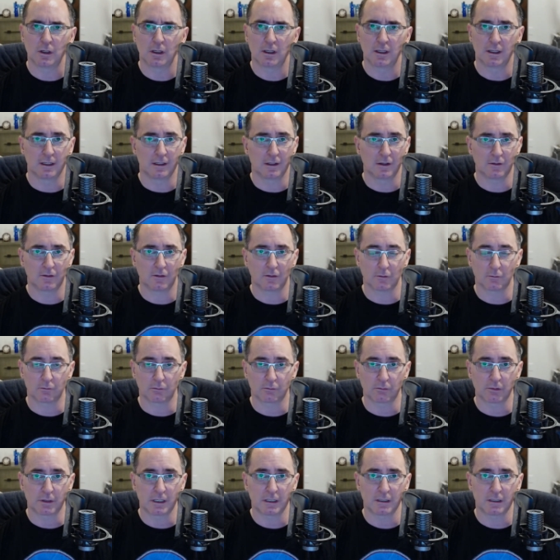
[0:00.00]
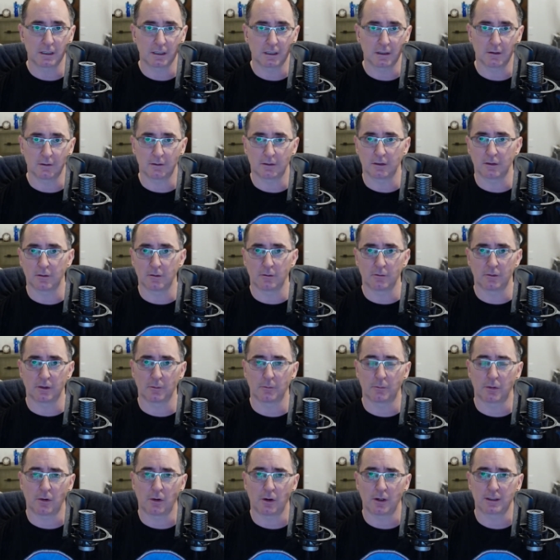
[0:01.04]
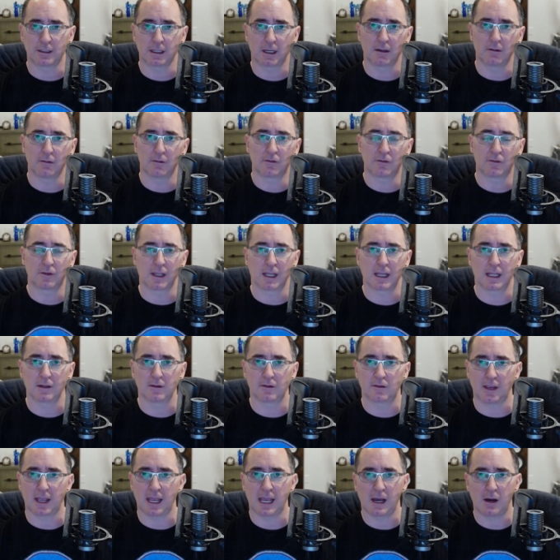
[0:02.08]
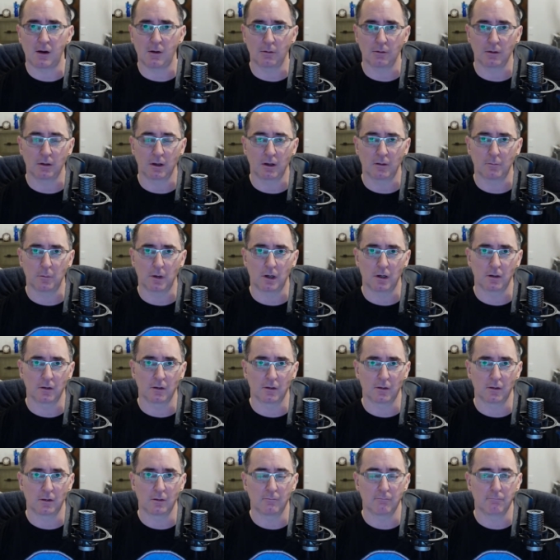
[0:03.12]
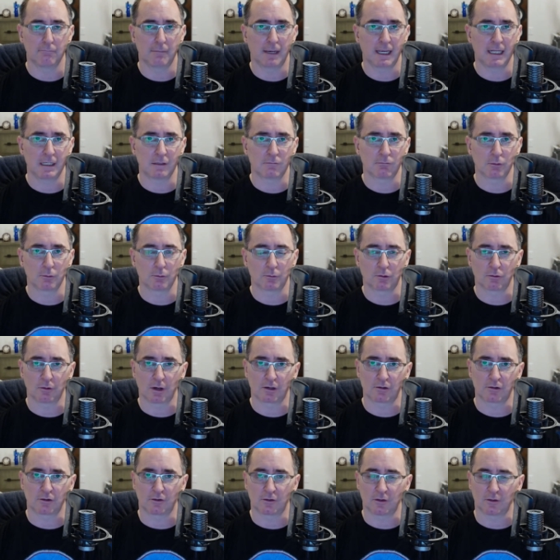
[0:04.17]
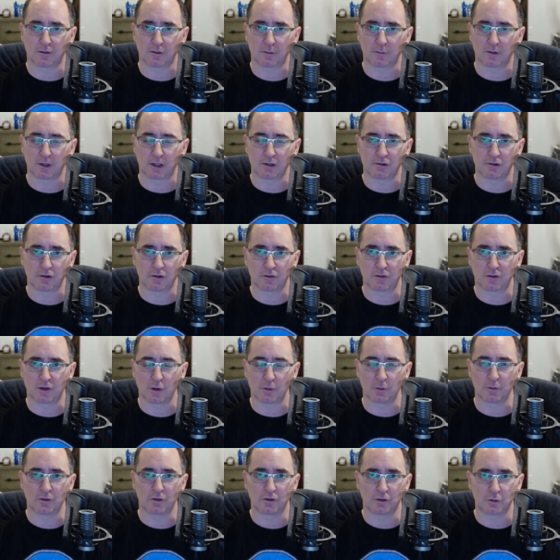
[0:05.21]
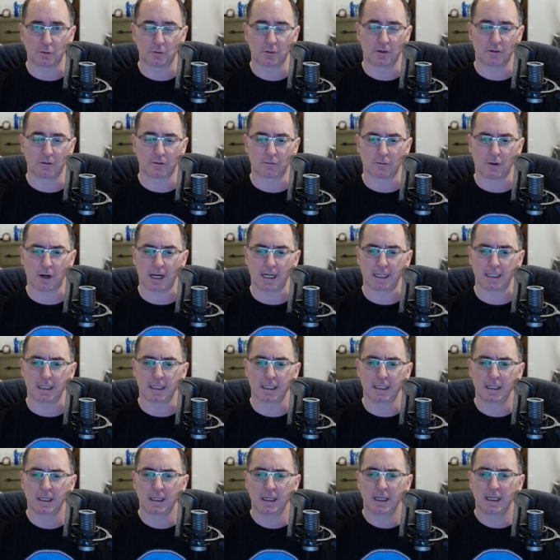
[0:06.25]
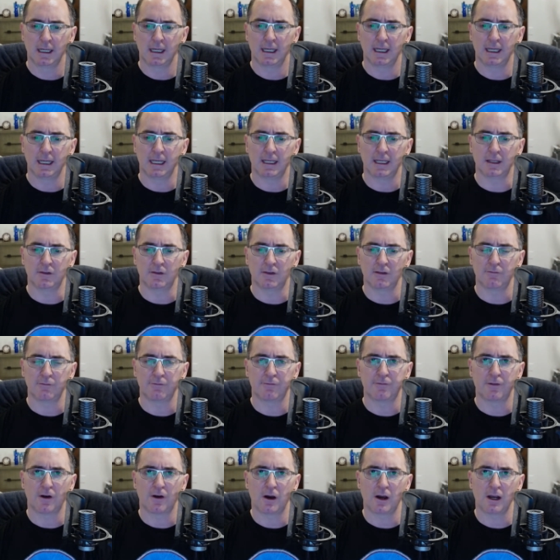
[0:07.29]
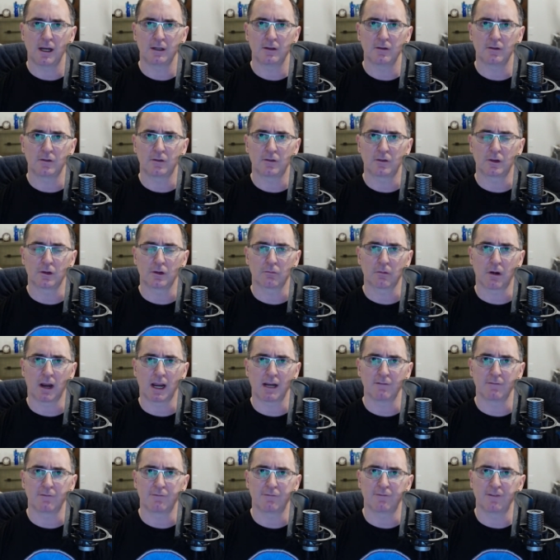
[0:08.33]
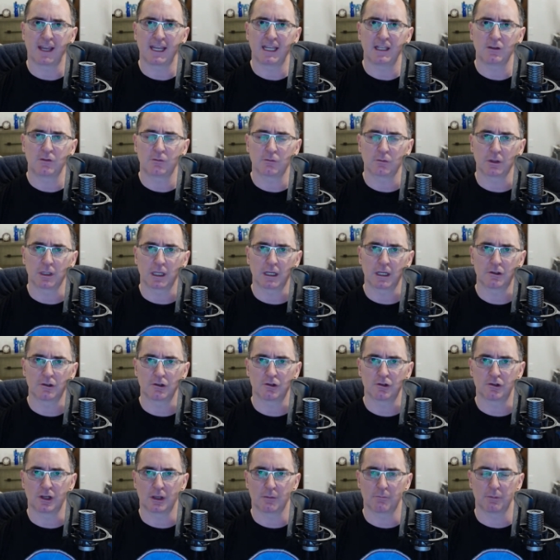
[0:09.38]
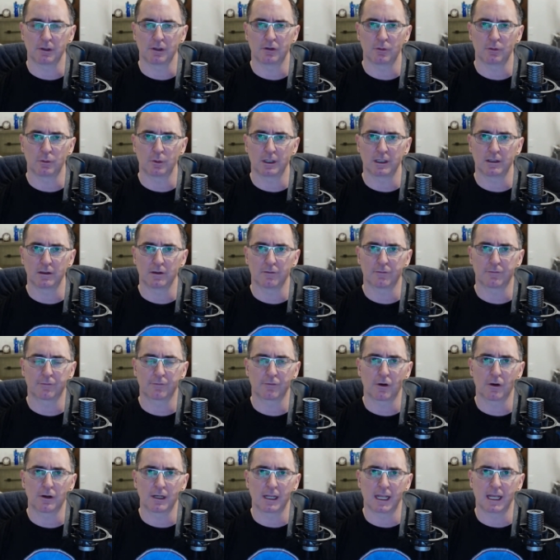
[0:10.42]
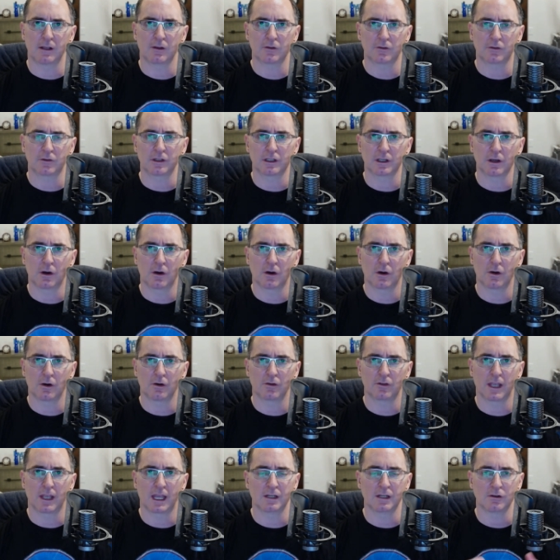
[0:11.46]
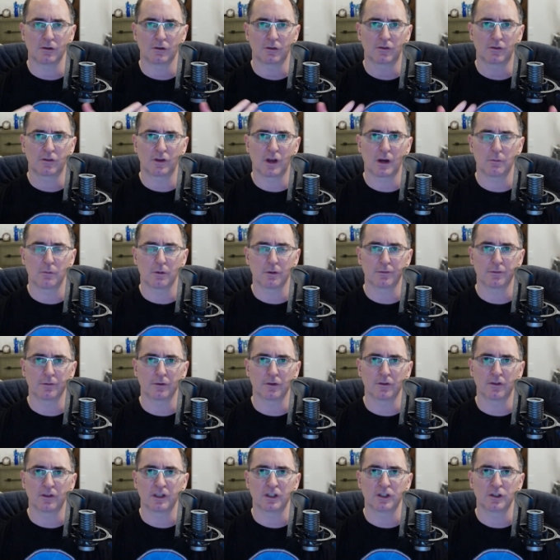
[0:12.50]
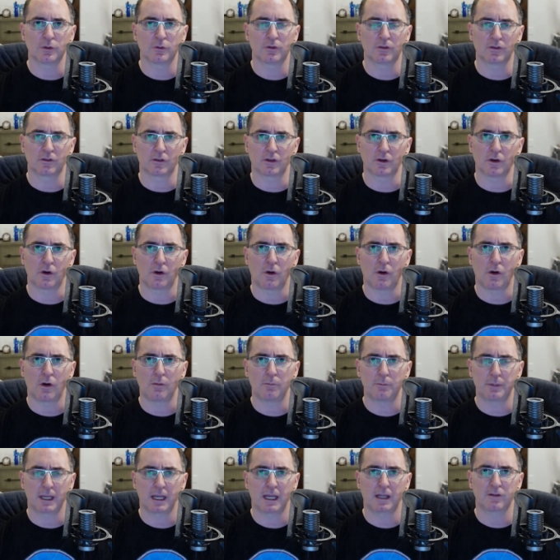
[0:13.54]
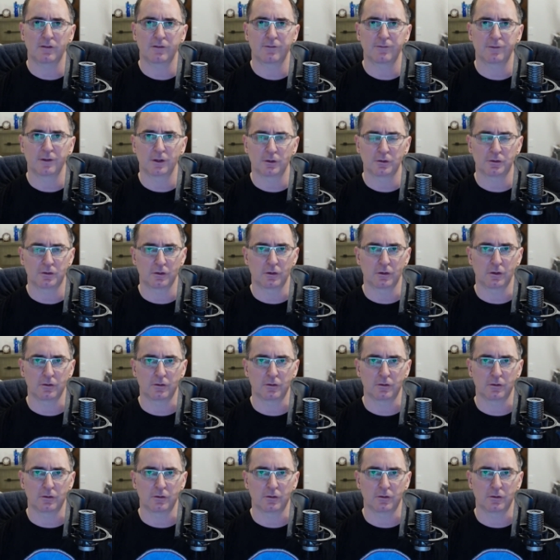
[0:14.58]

and this is really the, the part that stands out among many room correction systems that just don't do this right, is it finds the right phase relationship between the front L C Rs and your subwoofers. It uses an all pass filter to